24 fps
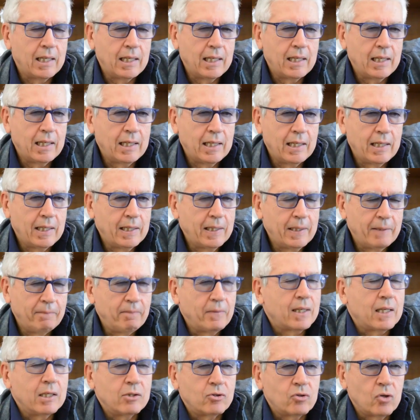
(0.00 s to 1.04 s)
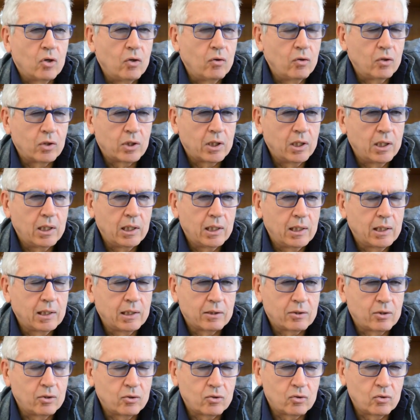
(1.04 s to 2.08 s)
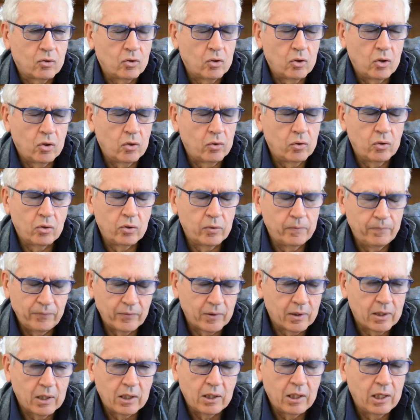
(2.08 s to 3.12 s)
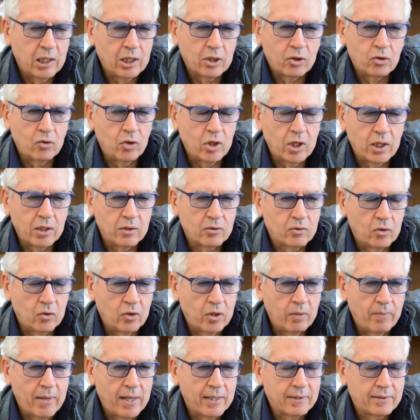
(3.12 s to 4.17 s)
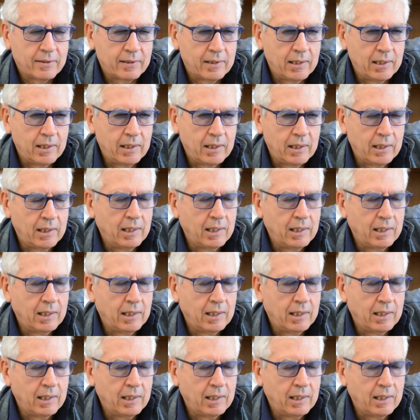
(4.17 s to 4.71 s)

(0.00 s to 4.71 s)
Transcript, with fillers: This one's 18 minutes and it explains one of the more oddball decisions in the final moments of the